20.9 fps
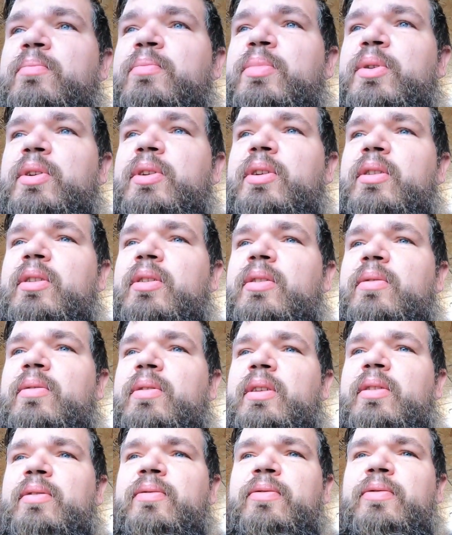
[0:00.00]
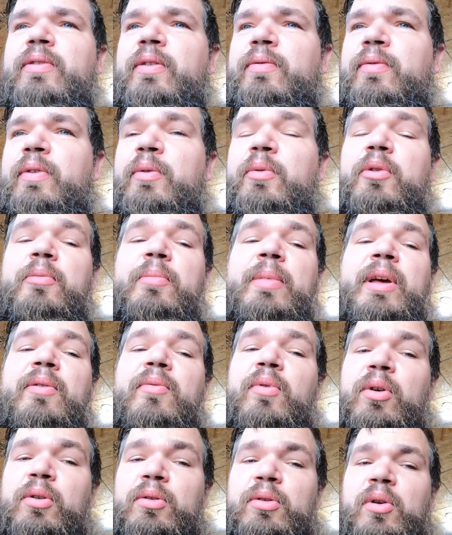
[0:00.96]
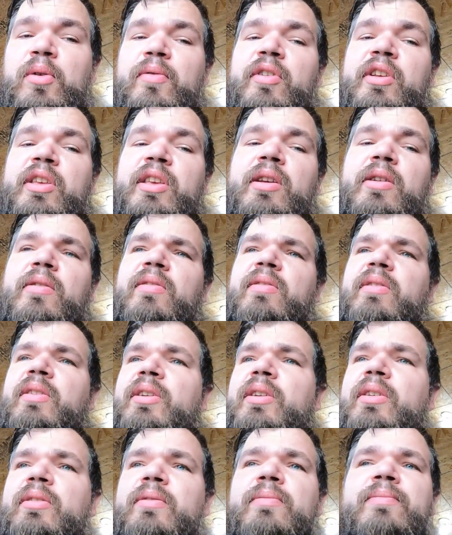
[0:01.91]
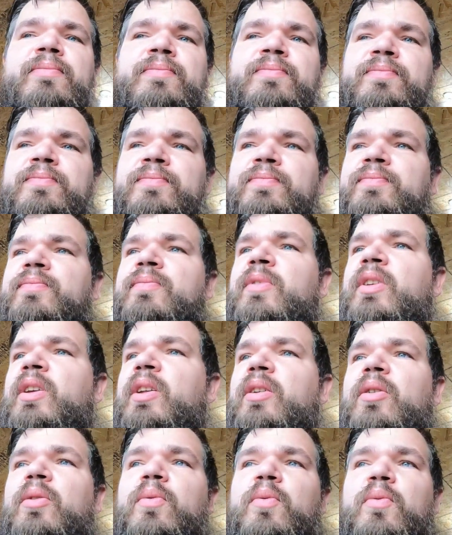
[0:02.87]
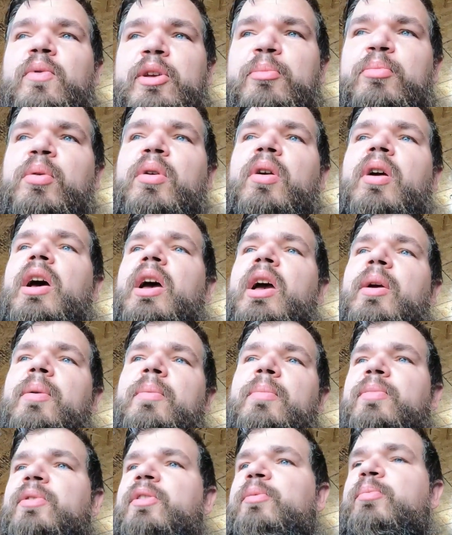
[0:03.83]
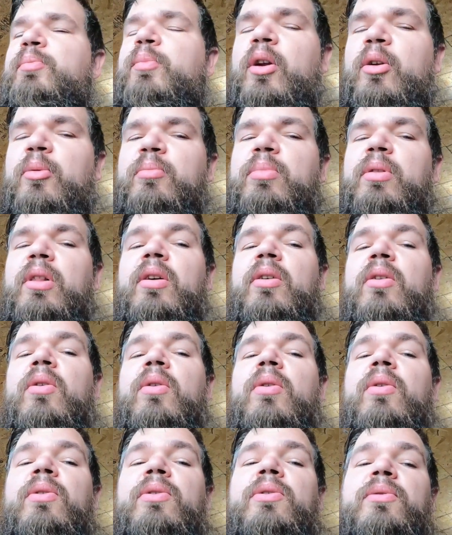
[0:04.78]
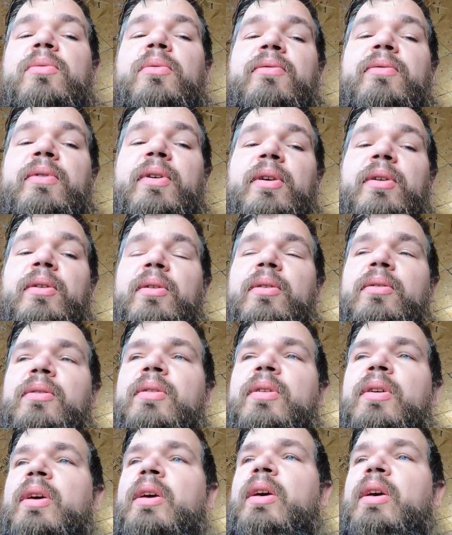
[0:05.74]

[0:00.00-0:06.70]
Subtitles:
but you know, if it would have been rolled over yearly, you know, reprimed, spark plug holes were filled,